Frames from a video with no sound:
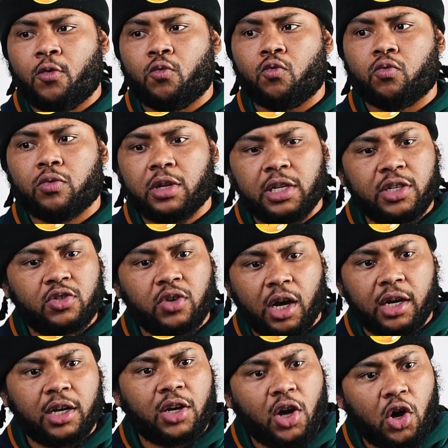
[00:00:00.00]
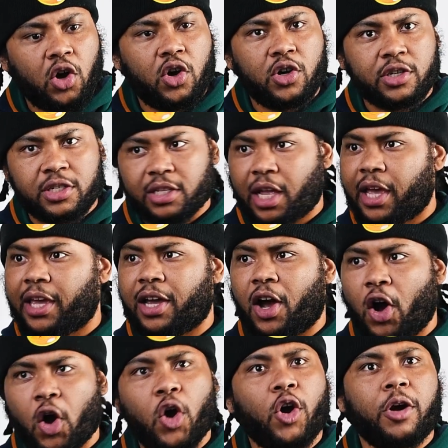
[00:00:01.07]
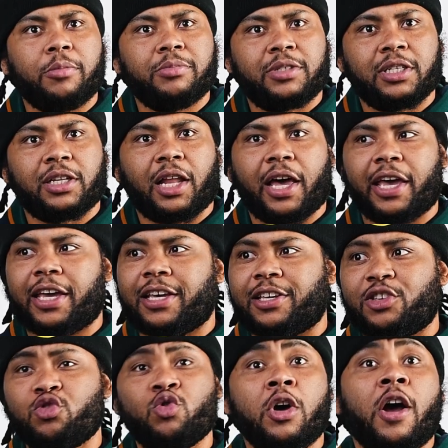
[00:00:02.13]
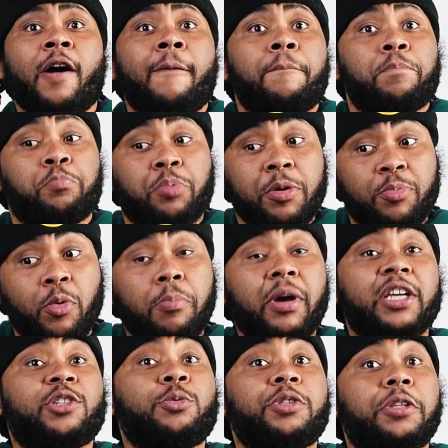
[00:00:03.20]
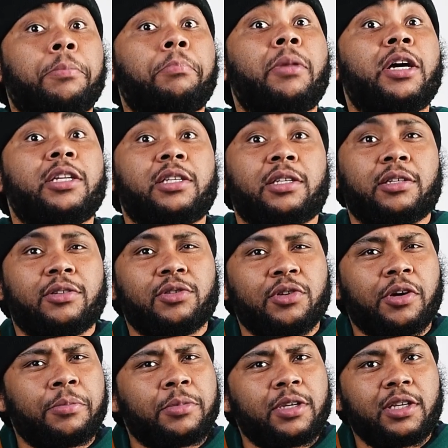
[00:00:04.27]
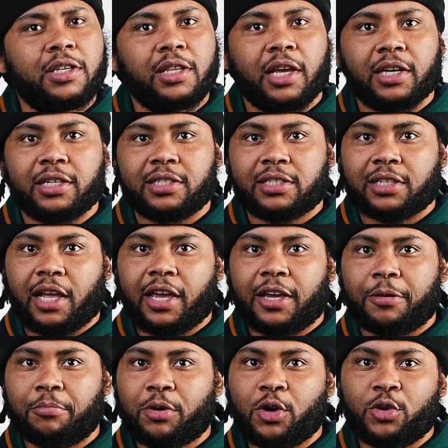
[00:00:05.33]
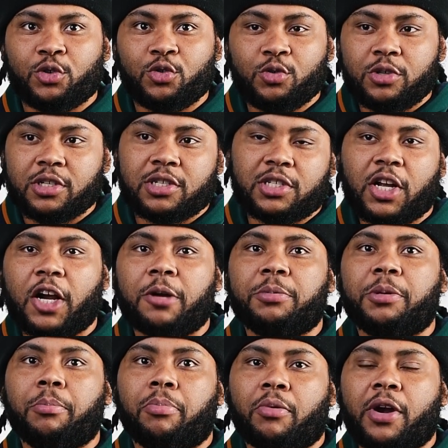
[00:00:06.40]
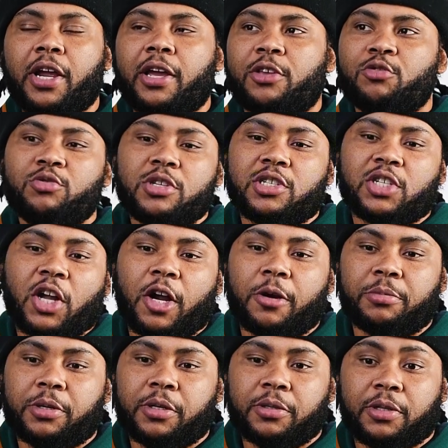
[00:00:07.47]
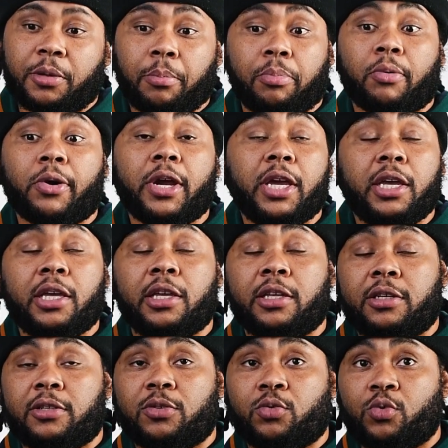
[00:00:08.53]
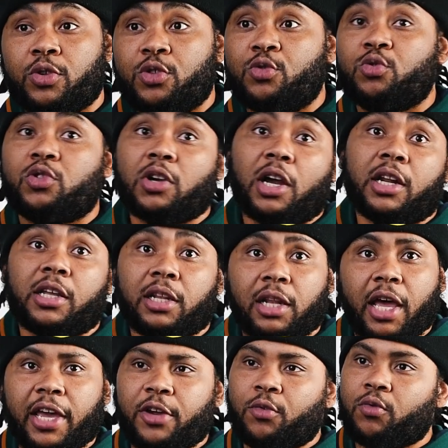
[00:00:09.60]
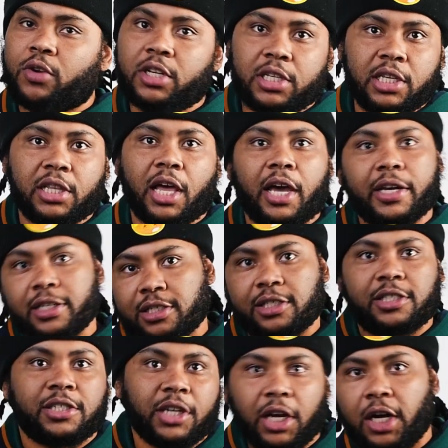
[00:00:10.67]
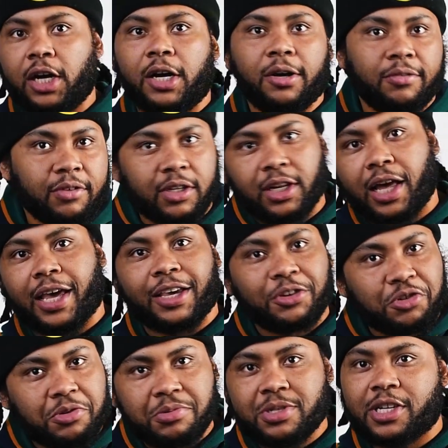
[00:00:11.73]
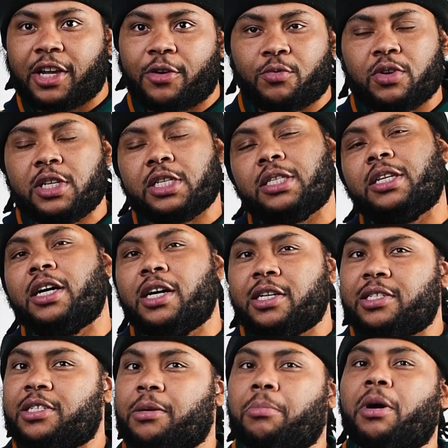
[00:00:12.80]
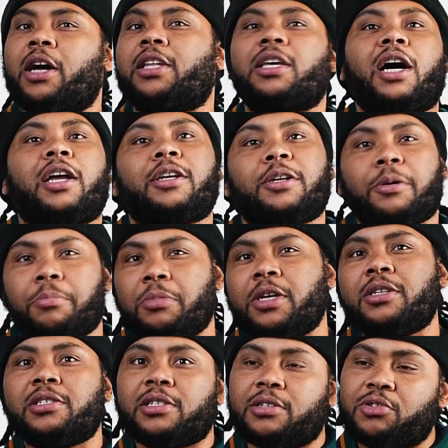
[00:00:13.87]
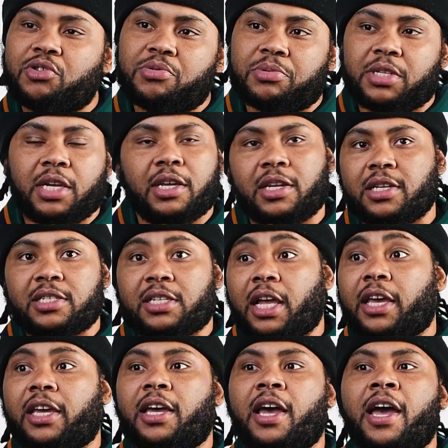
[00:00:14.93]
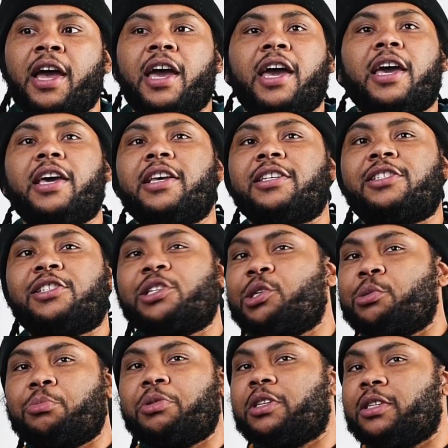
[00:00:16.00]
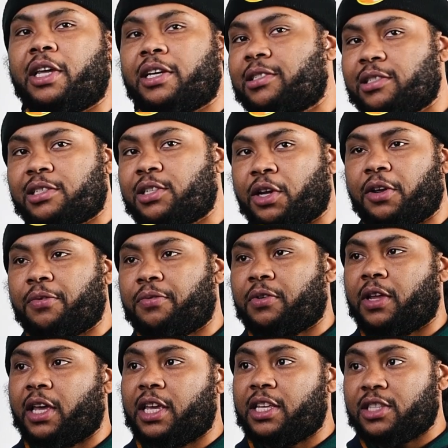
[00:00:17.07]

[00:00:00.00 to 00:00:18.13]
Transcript: really trying to cause like harm to like you. People mess with the money. You know what I mean? Like it's like, bro, you disturb the brand, you disturb the bread when you trying to like really like shove and like, you know what I'm saying, really nudge somebody out of commission. You know what I'm saying? It's like it shouldn't be necessary for that.